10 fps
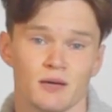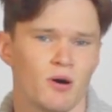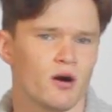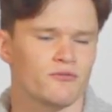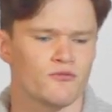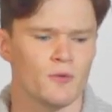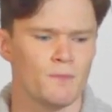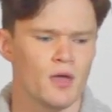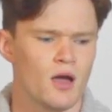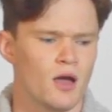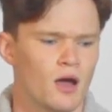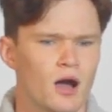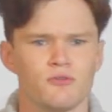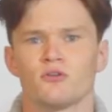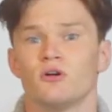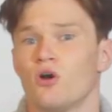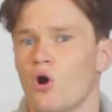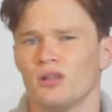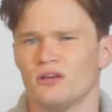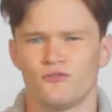apart from either an
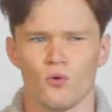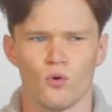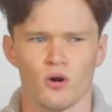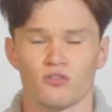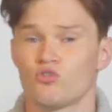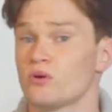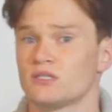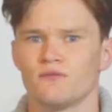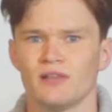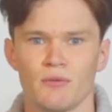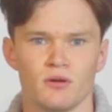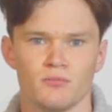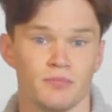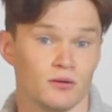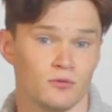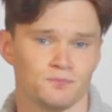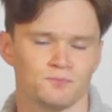olive or a twist of lemon peel.